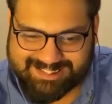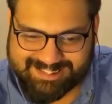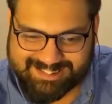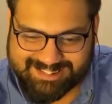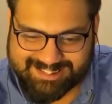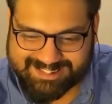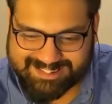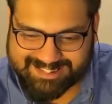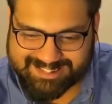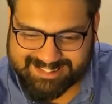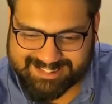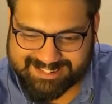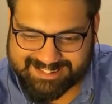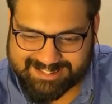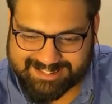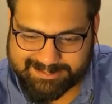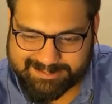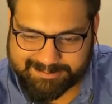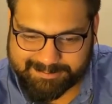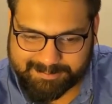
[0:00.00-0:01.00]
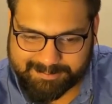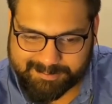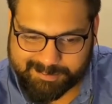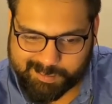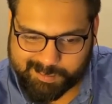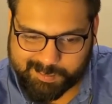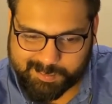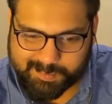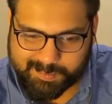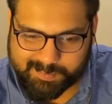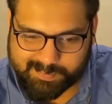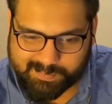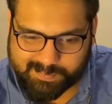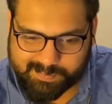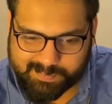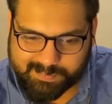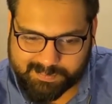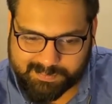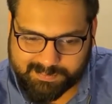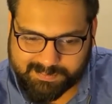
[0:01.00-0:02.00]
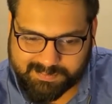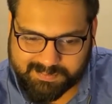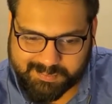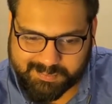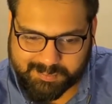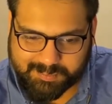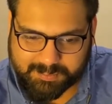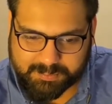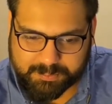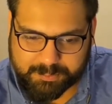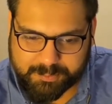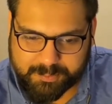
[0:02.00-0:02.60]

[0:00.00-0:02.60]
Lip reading: One of those African countries